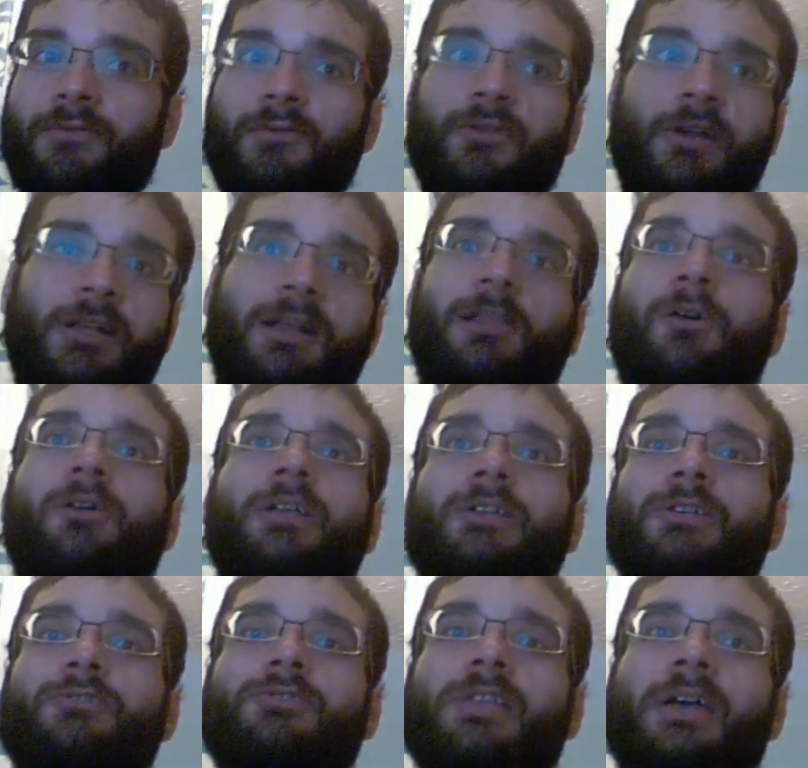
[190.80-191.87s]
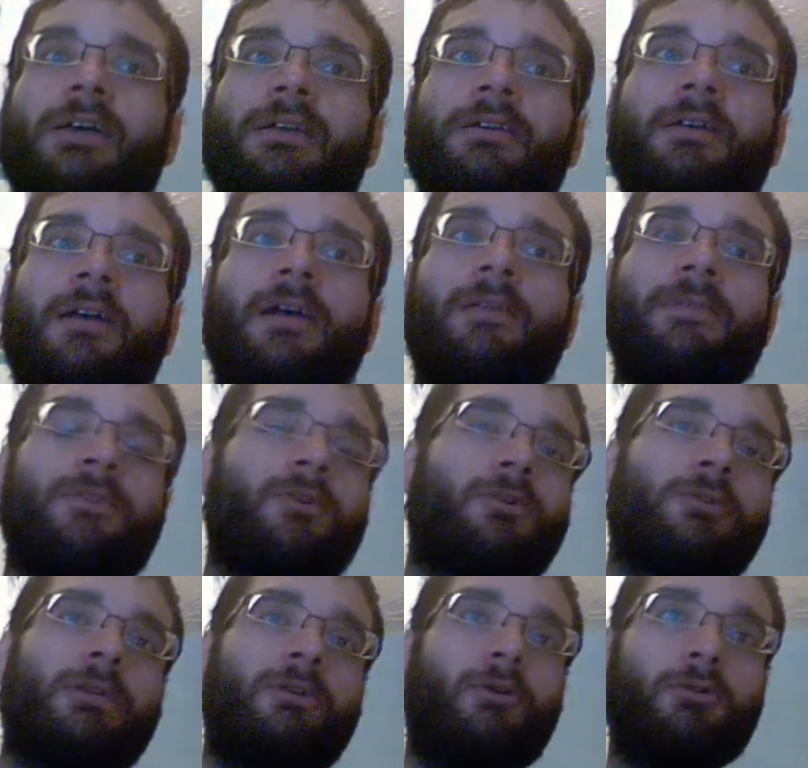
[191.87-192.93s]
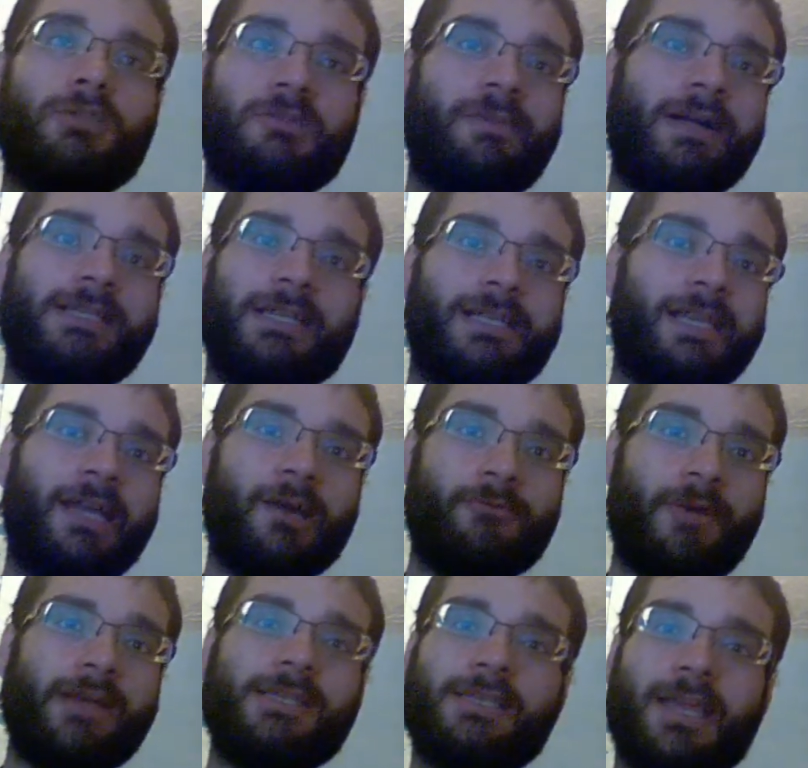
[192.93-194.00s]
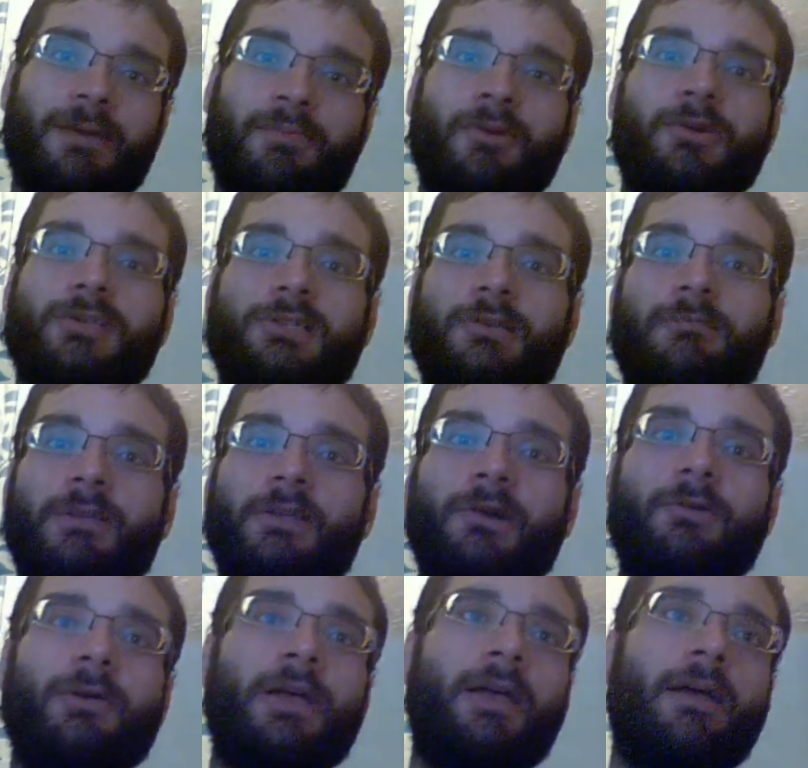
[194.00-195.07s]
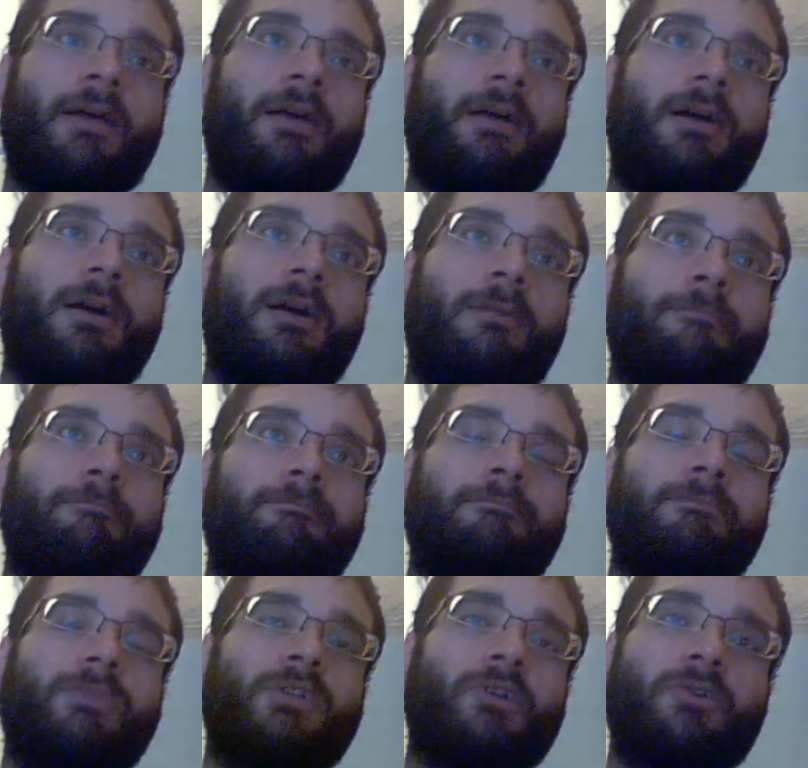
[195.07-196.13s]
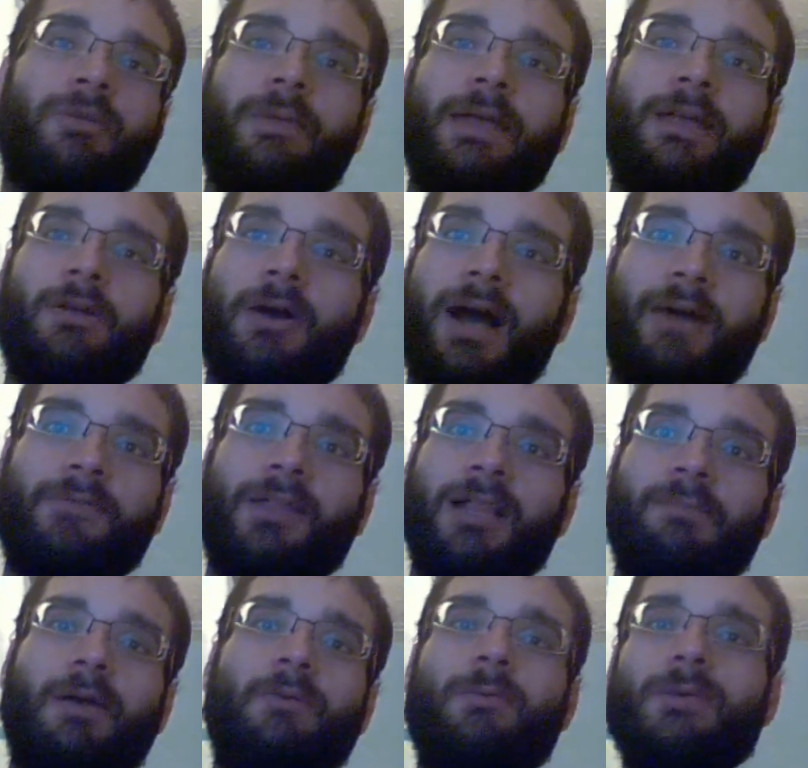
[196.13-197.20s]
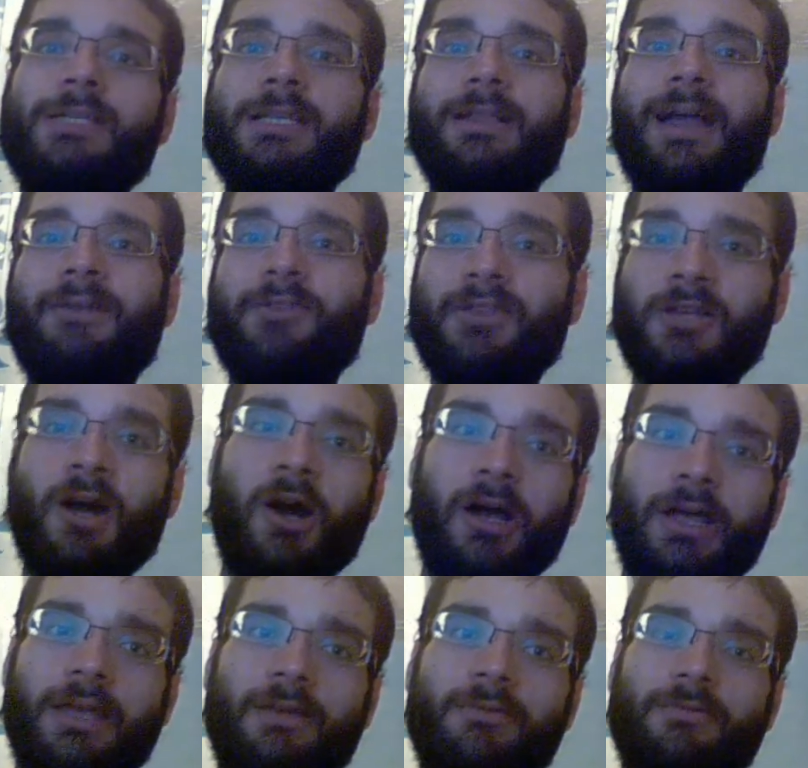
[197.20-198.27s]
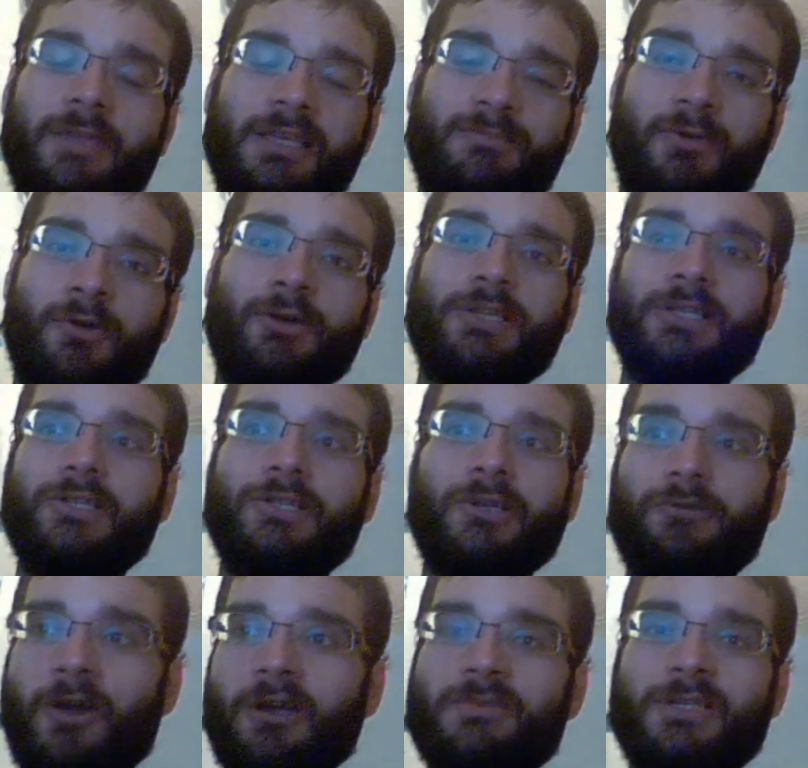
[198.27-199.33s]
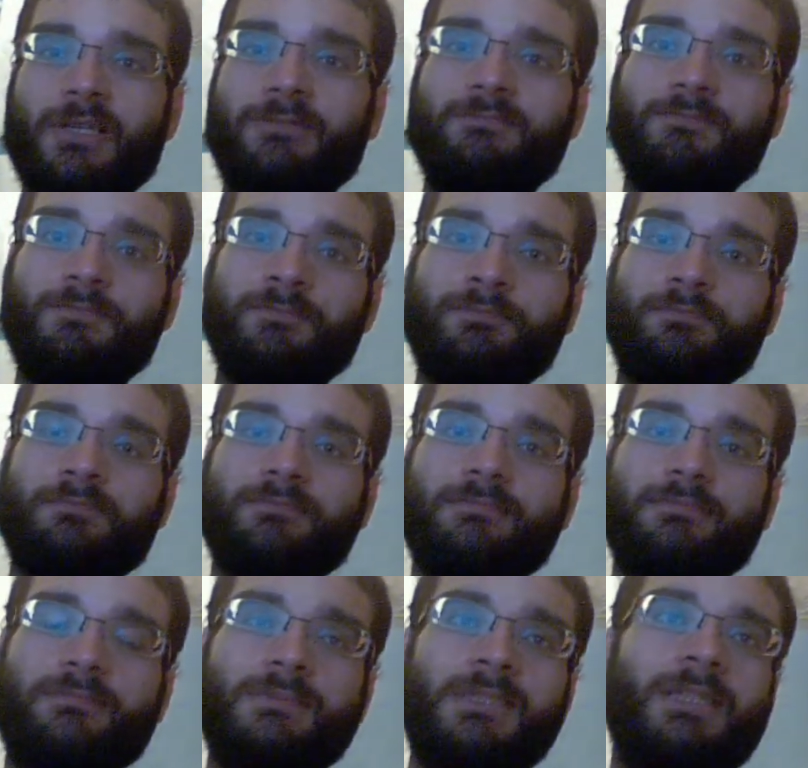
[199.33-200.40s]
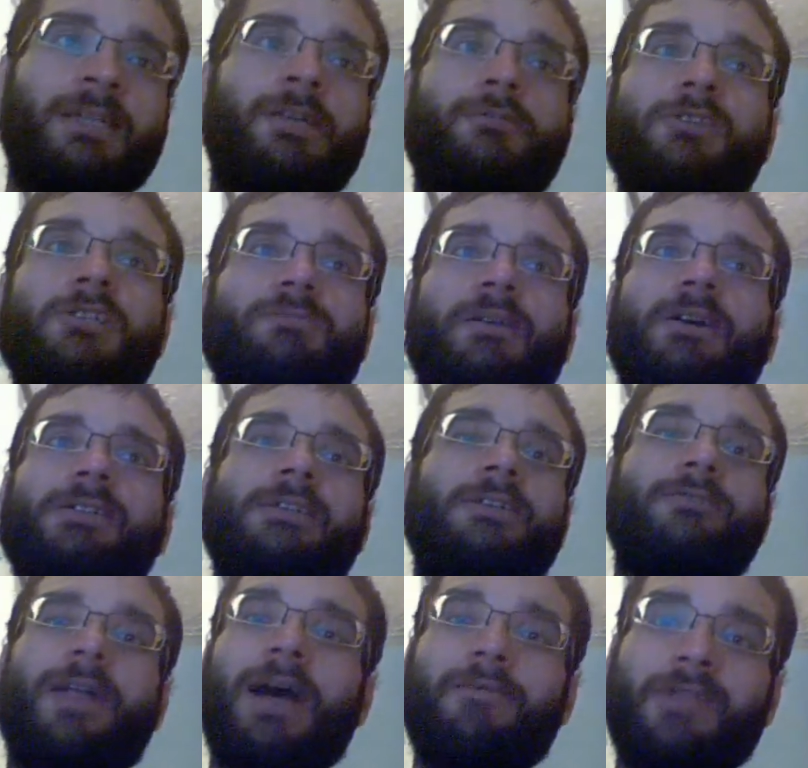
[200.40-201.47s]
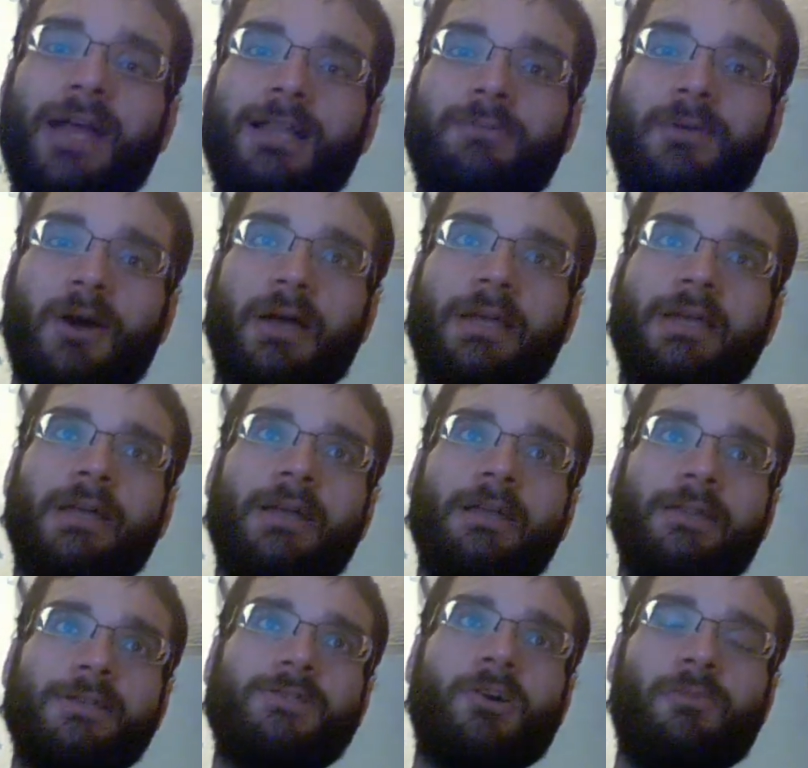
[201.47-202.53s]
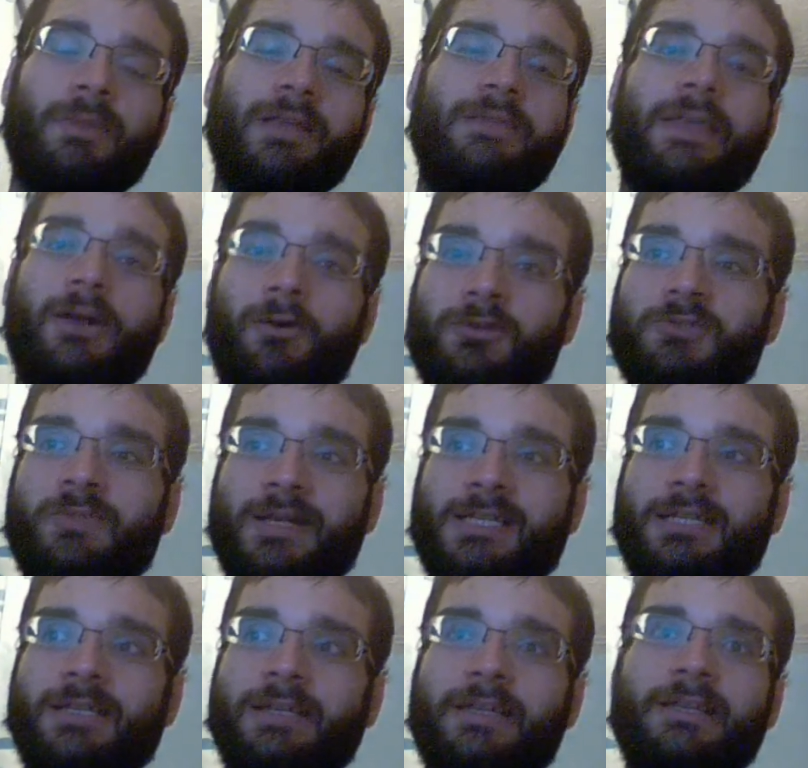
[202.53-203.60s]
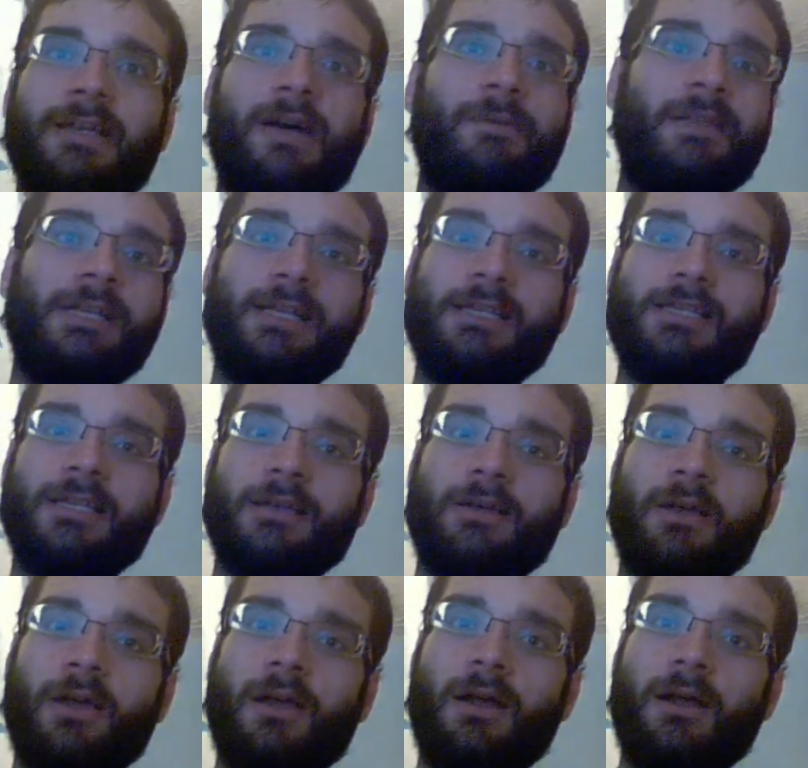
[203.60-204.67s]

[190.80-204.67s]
for 9 o'clock on a Tuesday, they're not going to automatically arrest that person, you know. Sure, he may not have an alibi, but we still have to tie this person to the crime scene. You know, just because they don't have an alibi does not mean they automatically did it. I mean, it's a